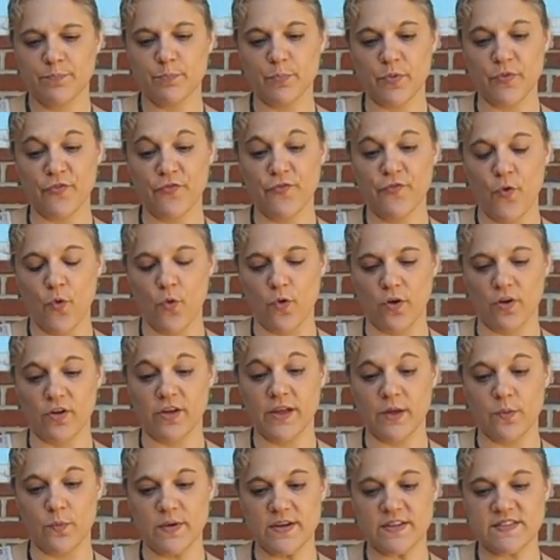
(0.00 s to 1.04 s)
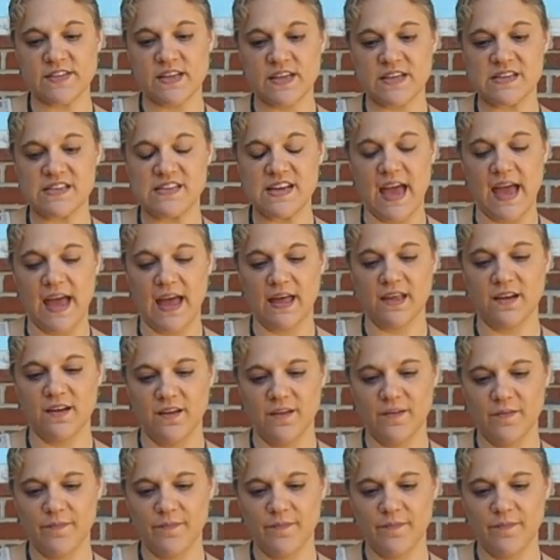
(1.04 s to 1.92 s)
before he was a dad.